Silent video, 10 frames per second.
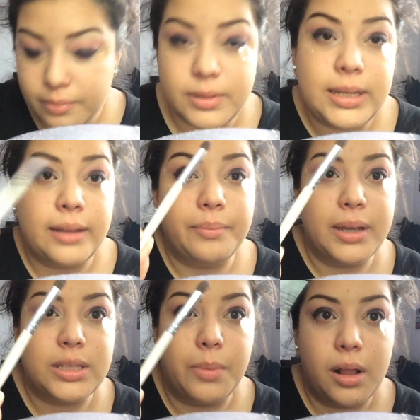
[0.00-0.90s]
going to take
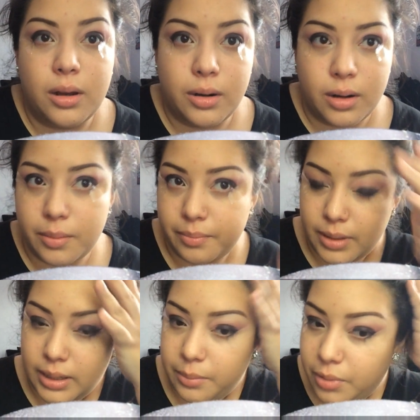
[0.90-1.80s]
my smaller
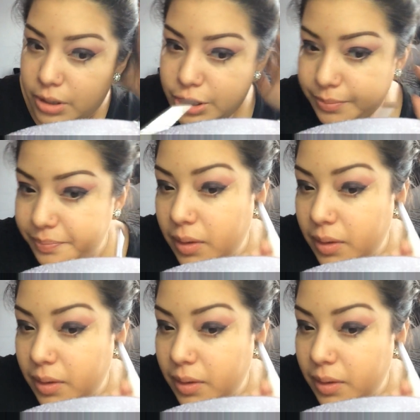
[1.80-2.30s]
blending brush.